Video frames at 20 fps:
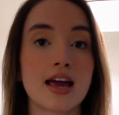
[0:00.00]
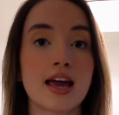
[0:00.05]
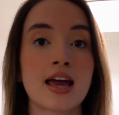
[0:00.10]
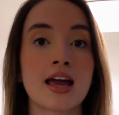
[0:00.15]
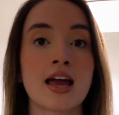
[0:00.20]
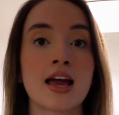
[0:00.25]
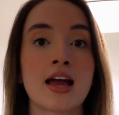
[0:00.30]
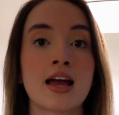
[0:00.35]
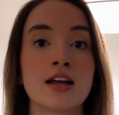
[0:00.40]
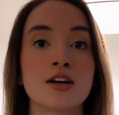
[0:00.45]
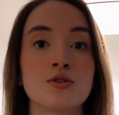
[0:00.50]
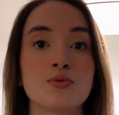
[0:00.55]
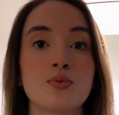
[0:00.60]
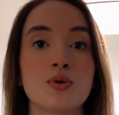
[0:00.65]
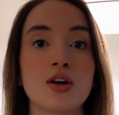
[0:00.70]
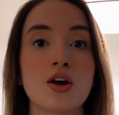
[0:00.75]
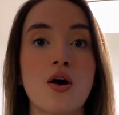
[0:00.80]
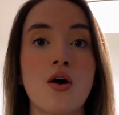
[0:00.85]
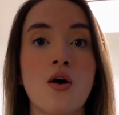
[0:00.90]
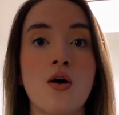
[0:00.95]
and
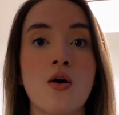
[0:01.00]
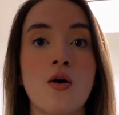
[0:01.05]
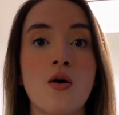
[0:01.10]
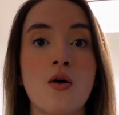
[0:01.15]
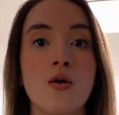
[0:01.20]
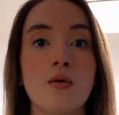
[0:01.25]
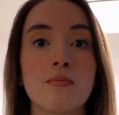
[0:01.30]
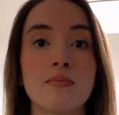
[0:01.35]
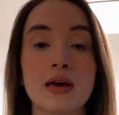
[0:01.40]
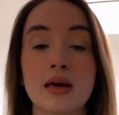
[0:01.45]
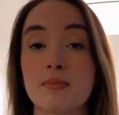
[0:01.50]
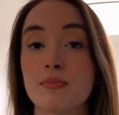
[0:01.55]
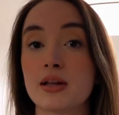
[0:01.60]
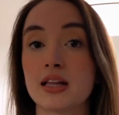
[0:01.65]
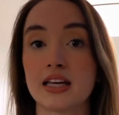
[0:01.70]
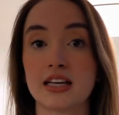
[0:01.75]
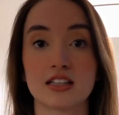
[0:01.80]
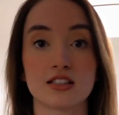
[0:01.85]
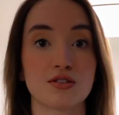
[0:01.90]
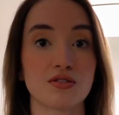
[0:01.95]
we all make
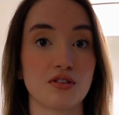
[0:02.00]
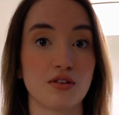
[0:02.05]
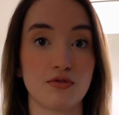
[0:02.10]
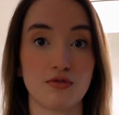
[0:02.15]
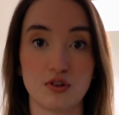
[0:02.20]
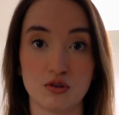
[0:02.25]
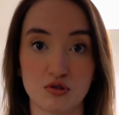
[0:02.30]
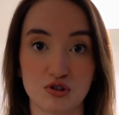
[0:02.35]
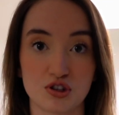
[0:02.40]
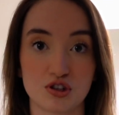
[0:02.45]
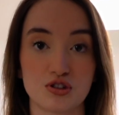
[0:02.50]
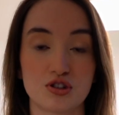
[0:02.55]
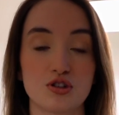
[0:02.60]
plans for the future.